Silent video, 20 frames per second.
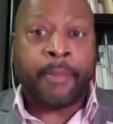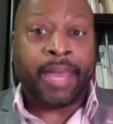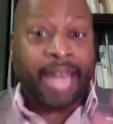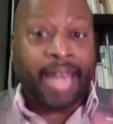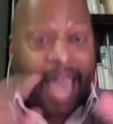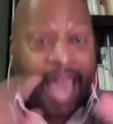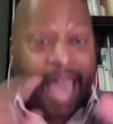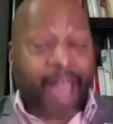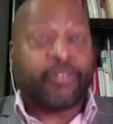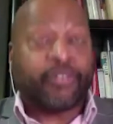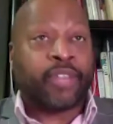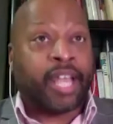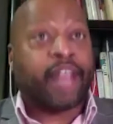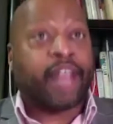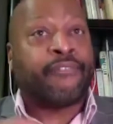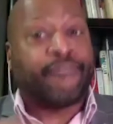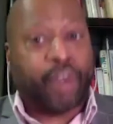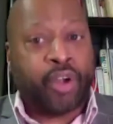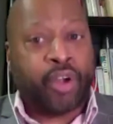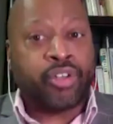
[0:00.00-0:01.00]
And after
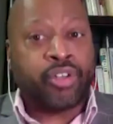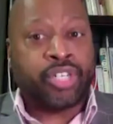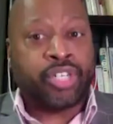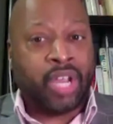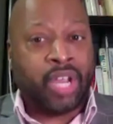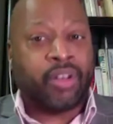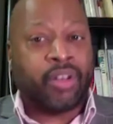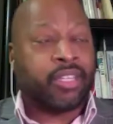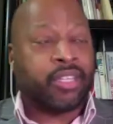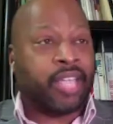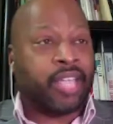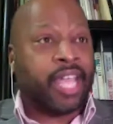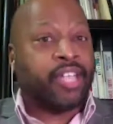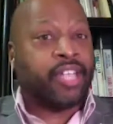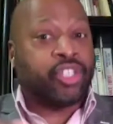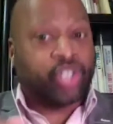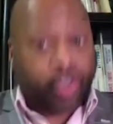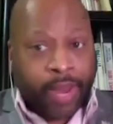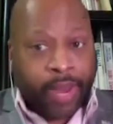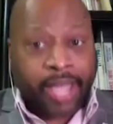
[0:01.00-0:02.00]
that first year that they
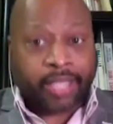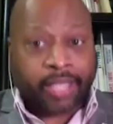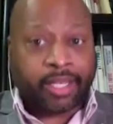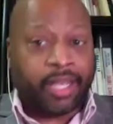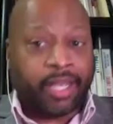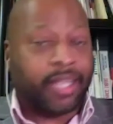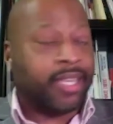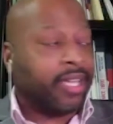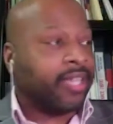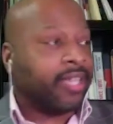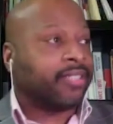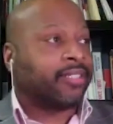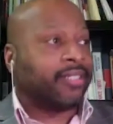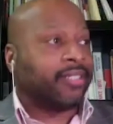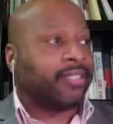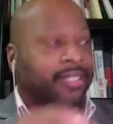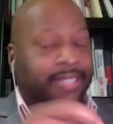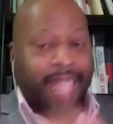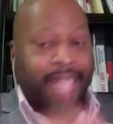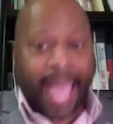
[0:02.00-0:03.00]
tricked against
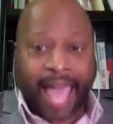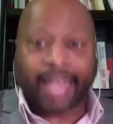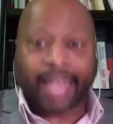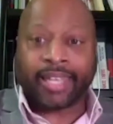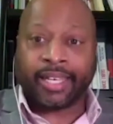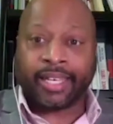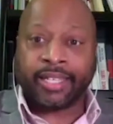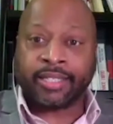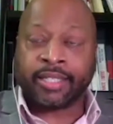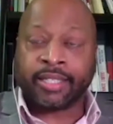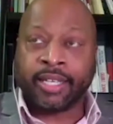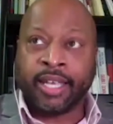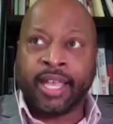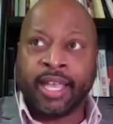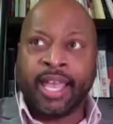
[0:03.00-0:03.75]
Dallas,